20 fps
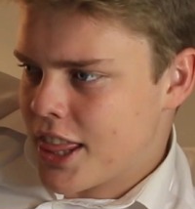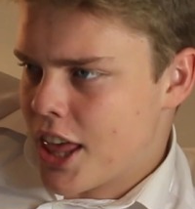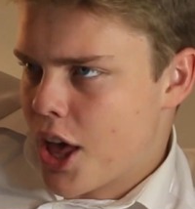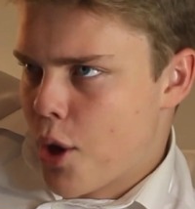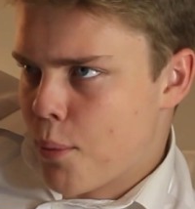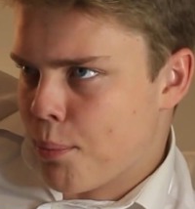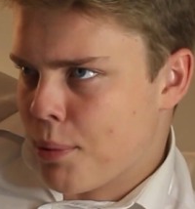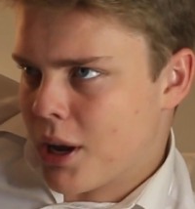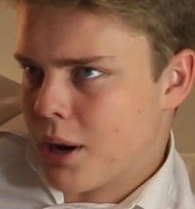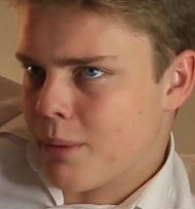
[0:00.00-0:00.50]
The
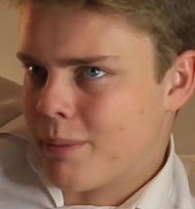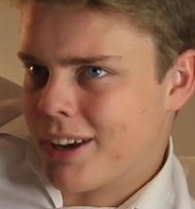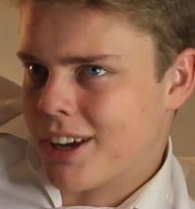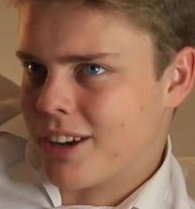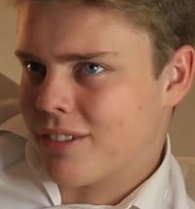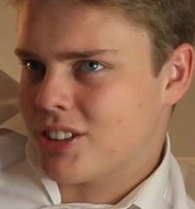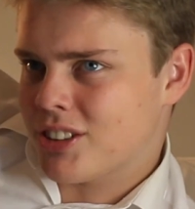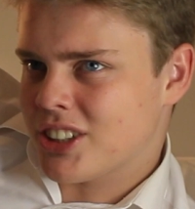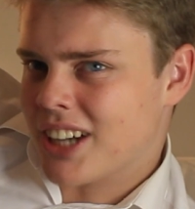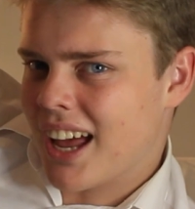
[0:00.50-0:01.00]
epitome
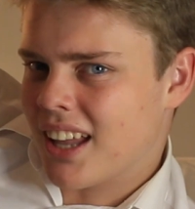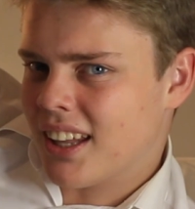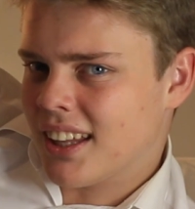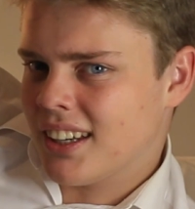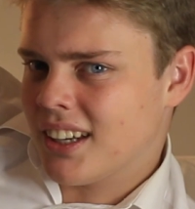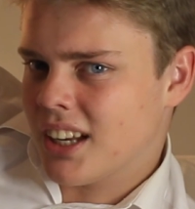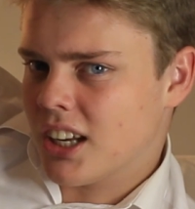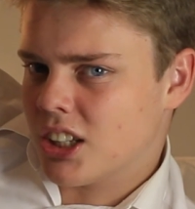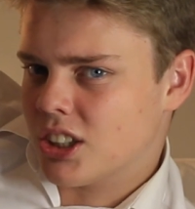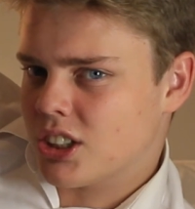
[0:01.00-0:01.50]
of
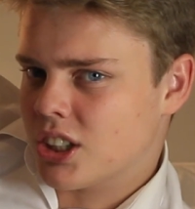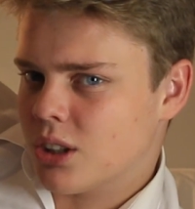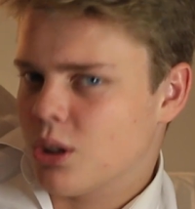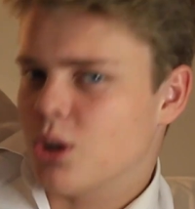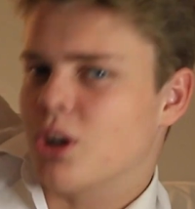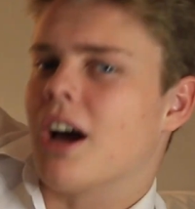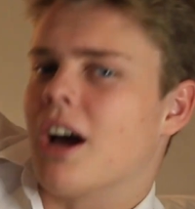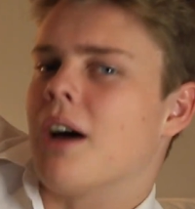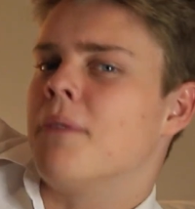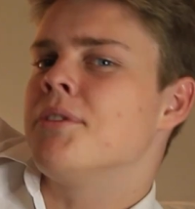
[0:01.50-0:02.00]
talent to
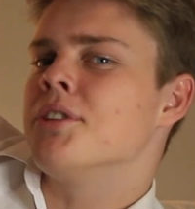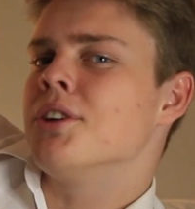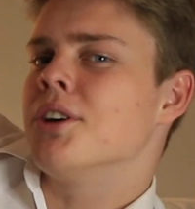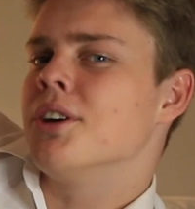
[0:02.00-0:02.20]
look up